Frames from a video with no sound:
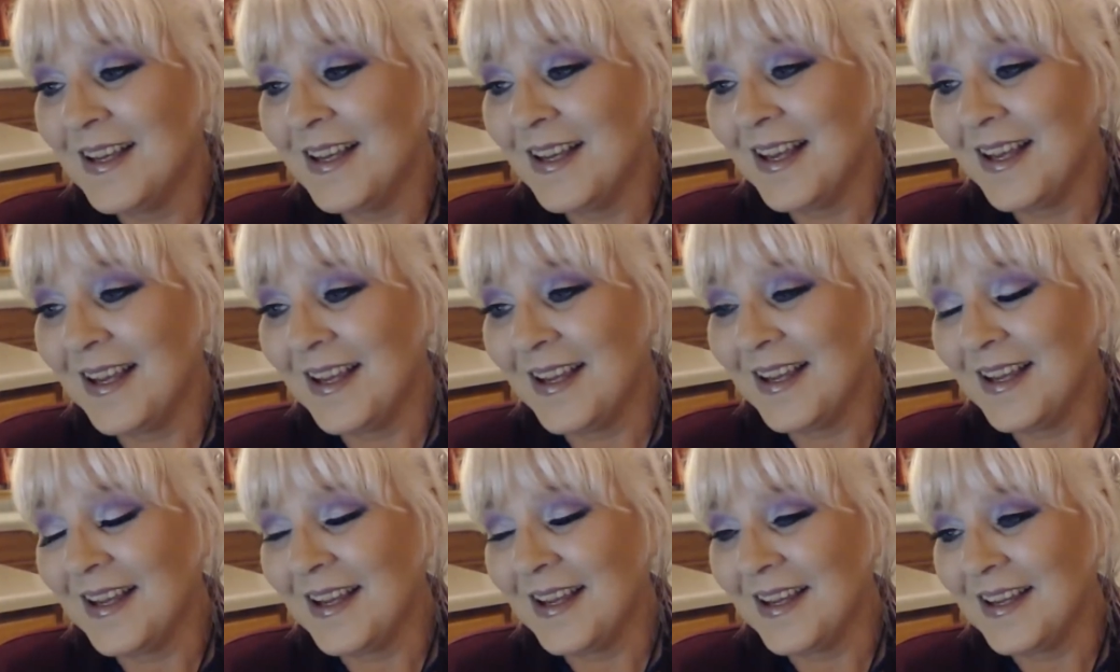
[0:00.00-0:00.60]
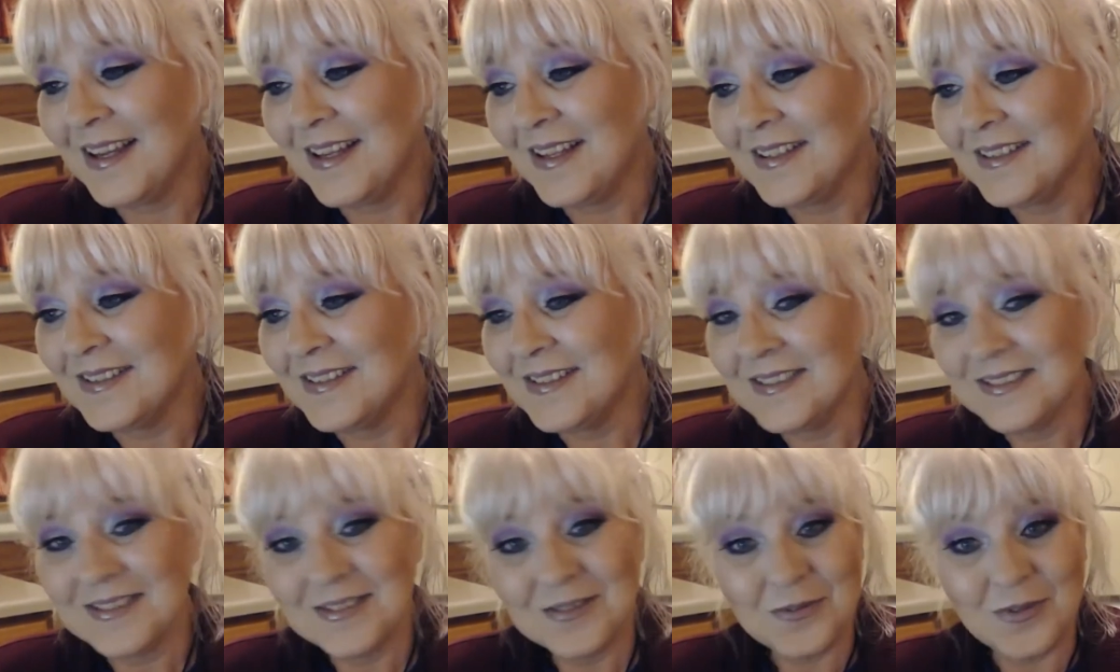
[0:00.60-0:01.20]
And
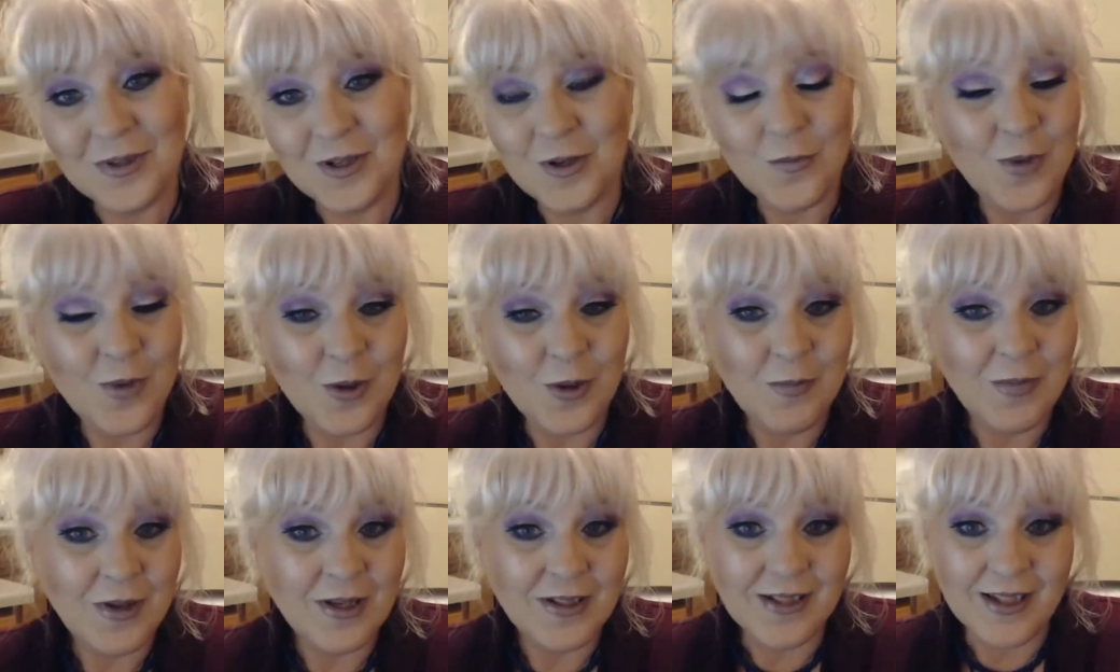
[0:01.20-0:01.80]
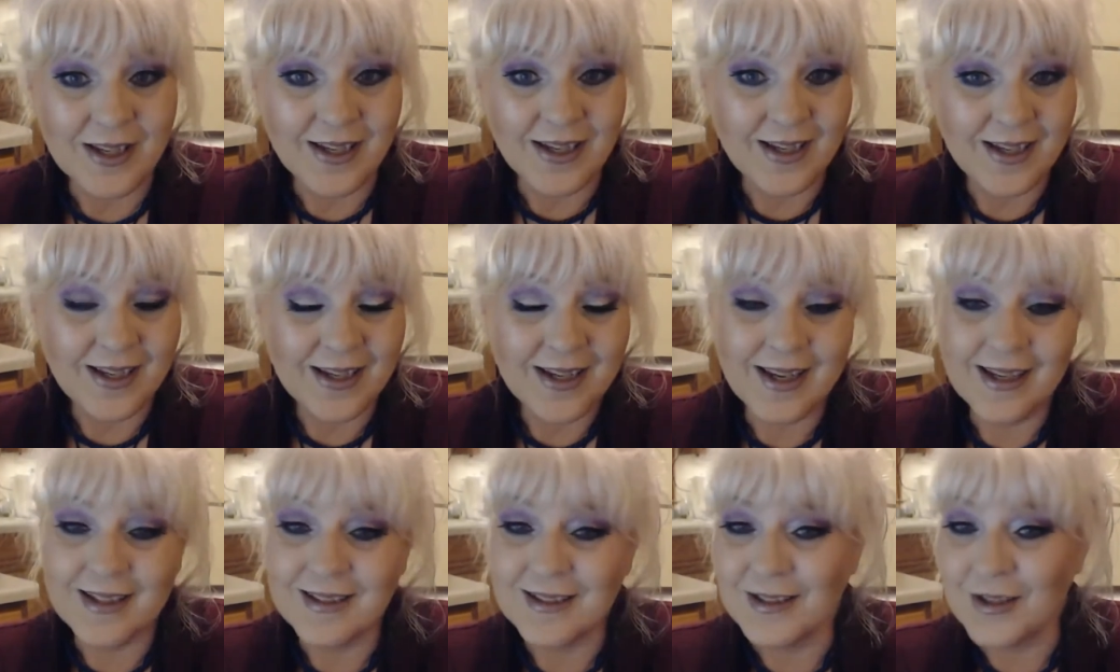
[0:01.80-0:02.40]
went about my day,
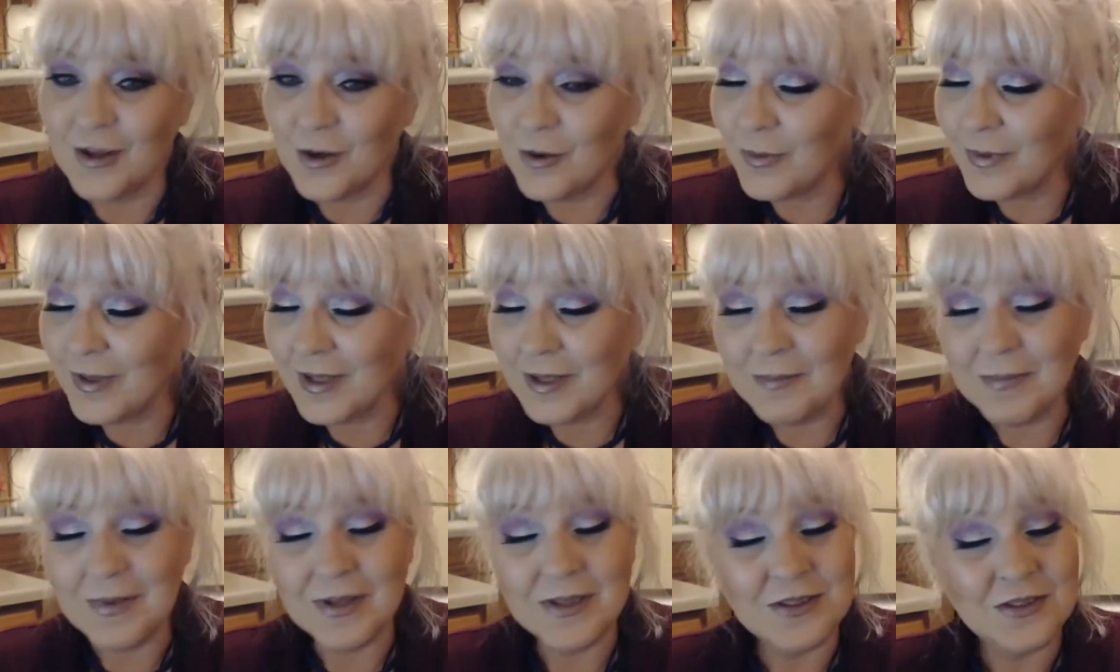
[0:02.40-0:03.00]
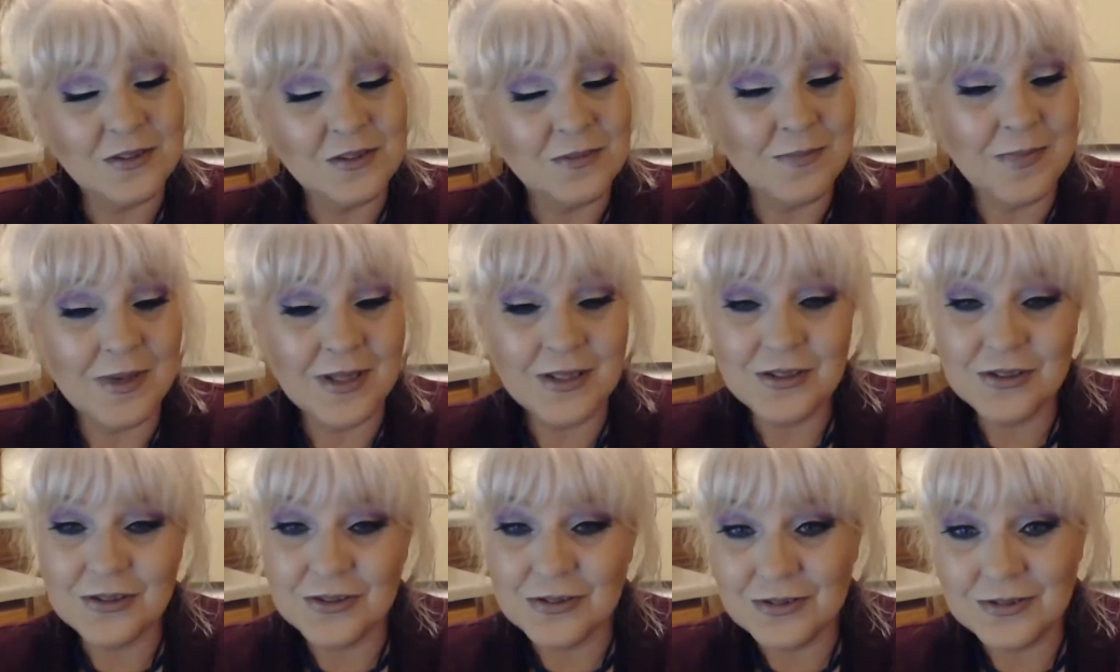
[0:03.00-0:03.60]
and nobody mentioned my
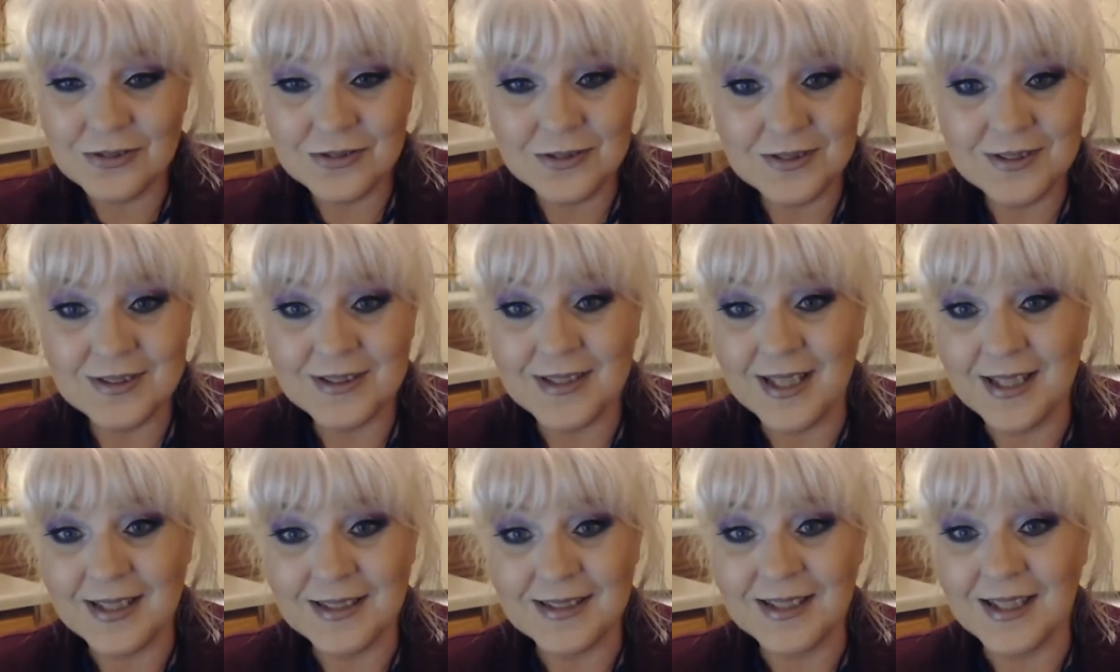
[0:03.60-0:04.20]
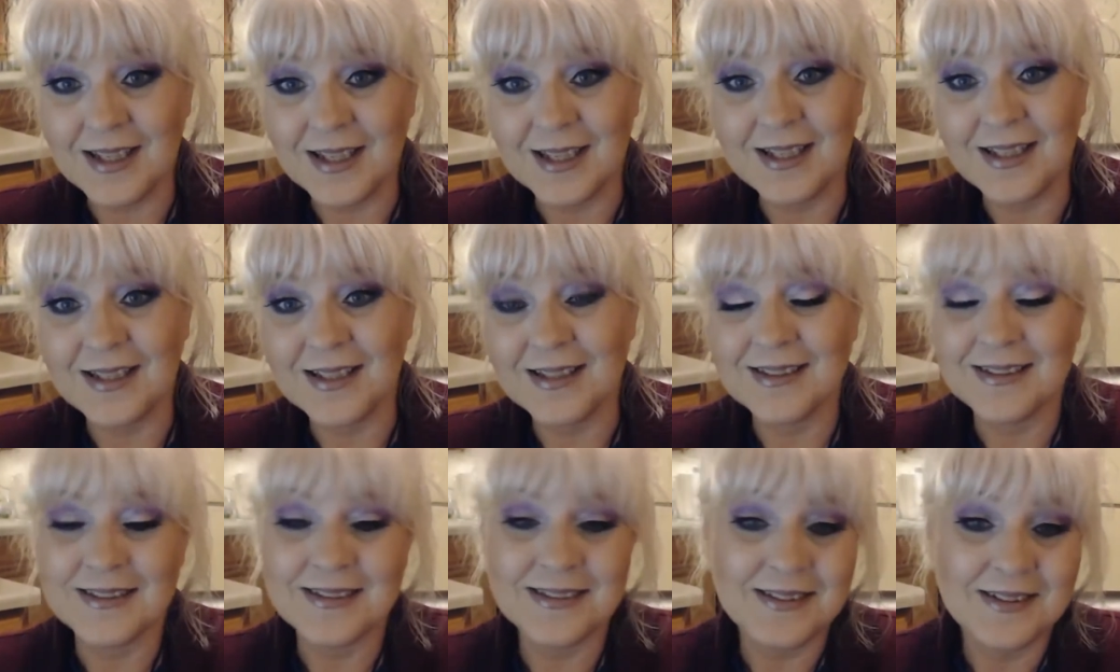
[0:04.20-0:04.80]
shoes that day.
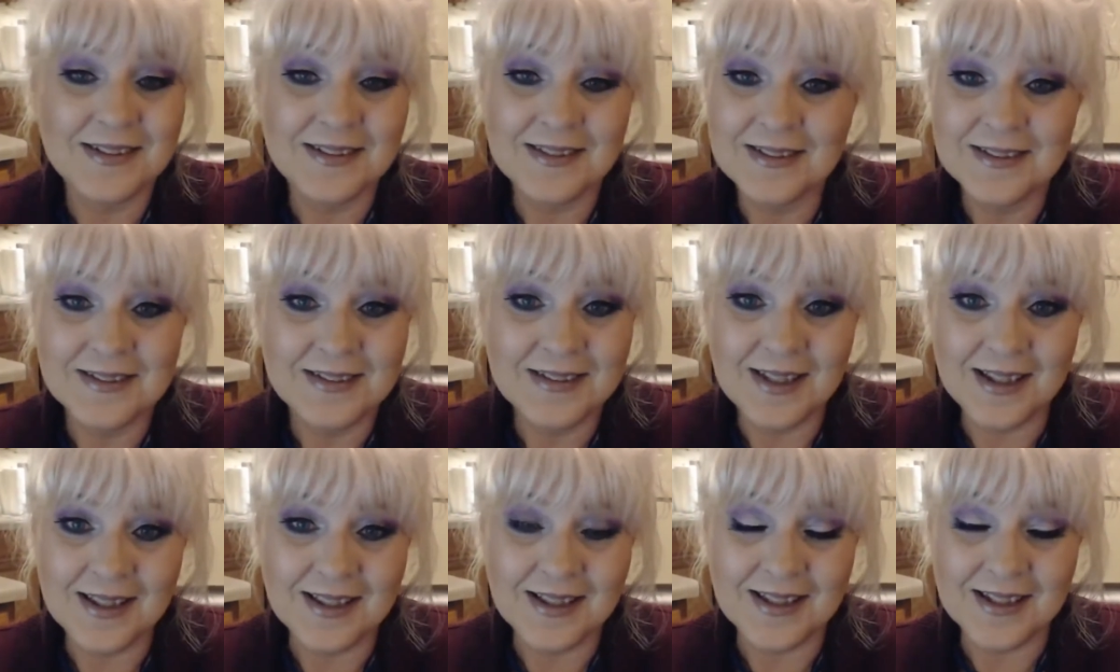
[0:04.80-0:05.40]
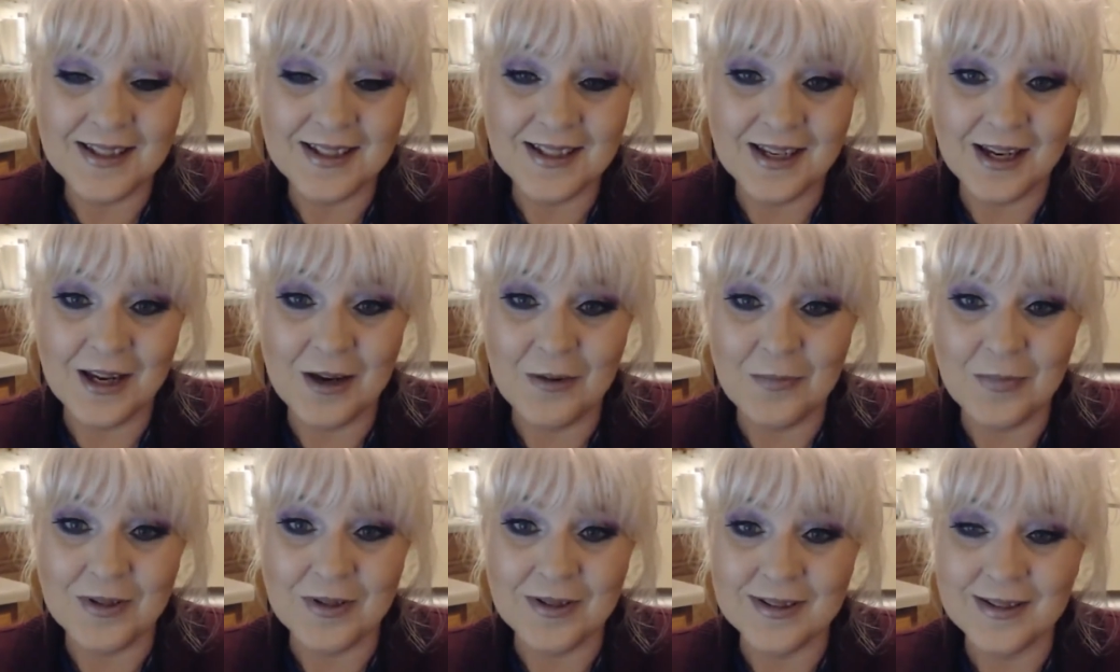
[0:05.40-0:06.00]
Nothing had
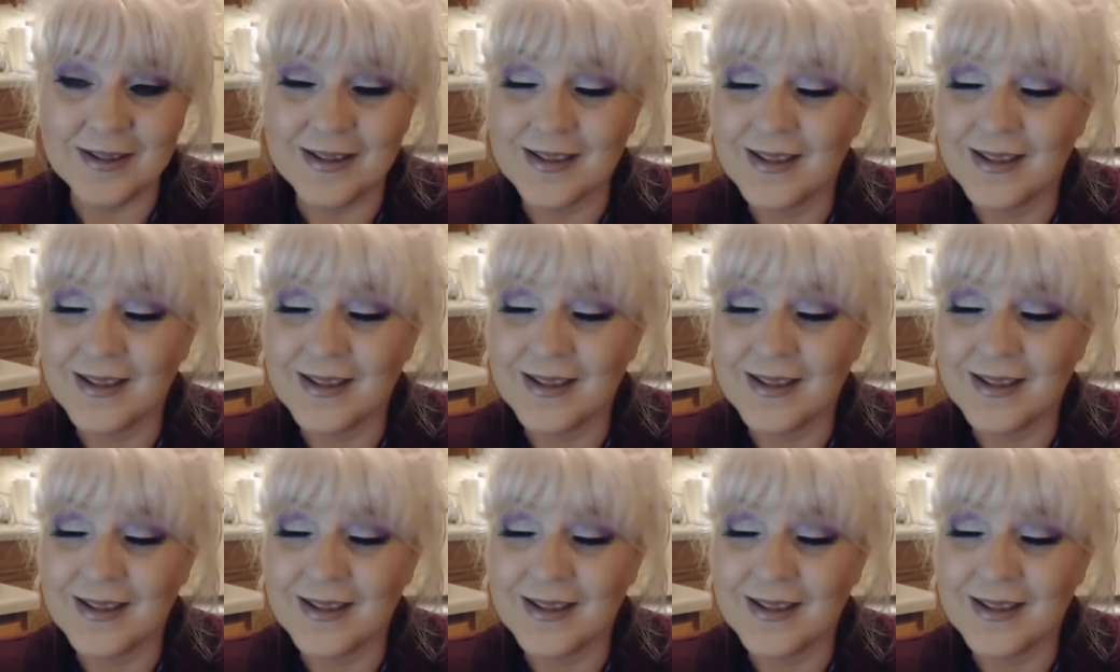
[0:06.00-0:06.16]
happened.